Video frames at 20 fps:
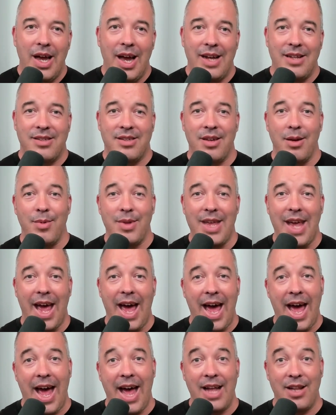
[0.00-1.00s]
and some of the
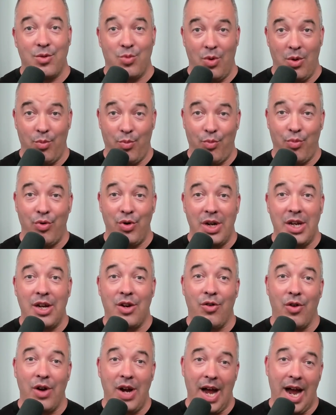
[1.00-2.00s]
ads were pretty
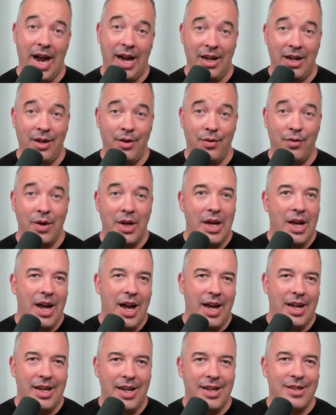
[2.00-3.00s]
creative.
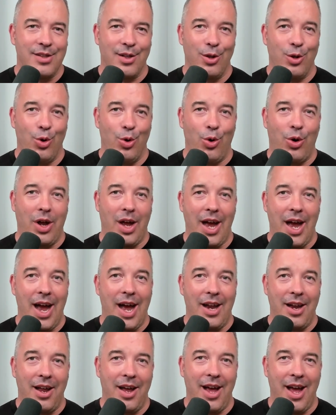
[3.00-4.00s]
And here's a look
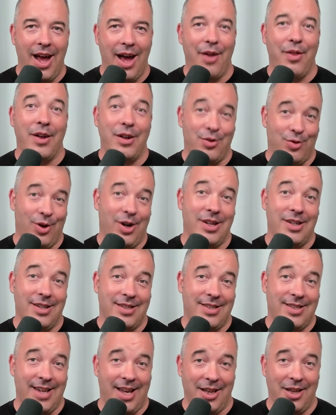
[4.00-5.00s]
at how they tried to
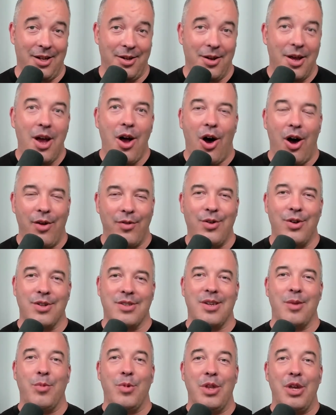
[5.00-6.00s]
sell it. I've got
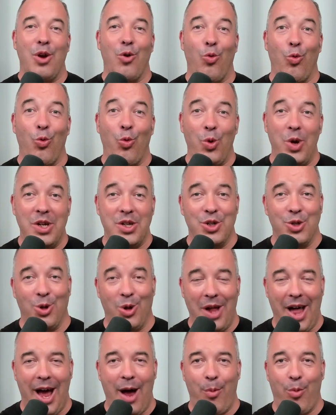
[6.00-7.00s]
some of the
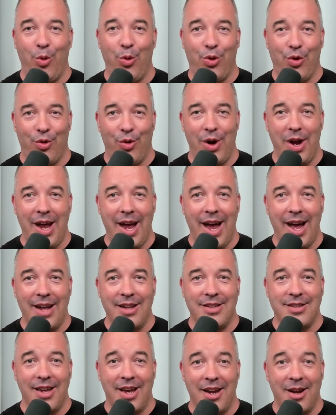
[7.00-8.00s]
original Apple III
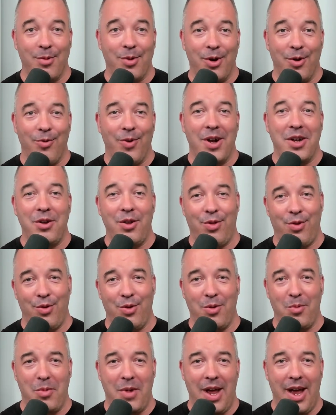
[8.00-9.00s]
ads, and I'm going to run you through
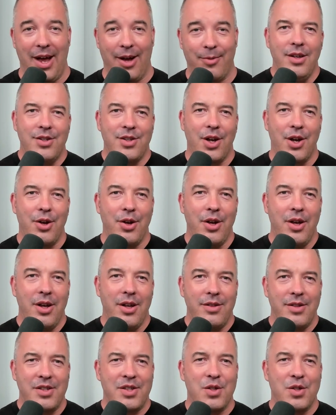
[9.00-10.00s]
them now. So
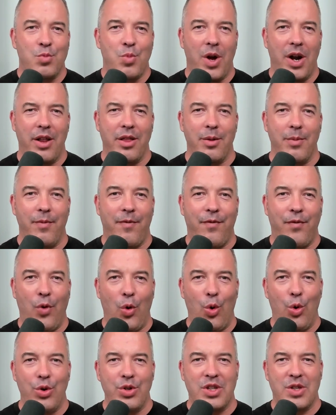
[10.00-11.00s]
this is one of them.
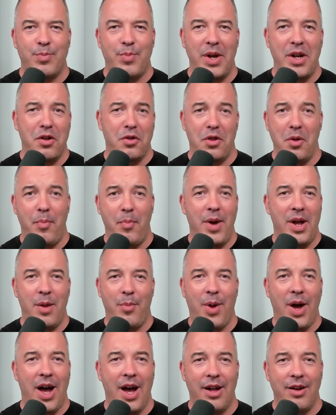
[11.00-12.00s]
Ford spent the better
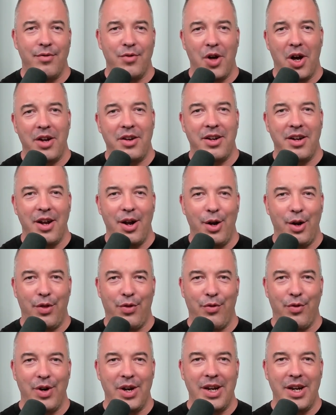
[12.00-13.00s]
part of
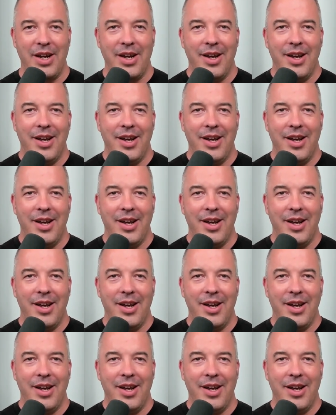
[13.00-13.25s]
1983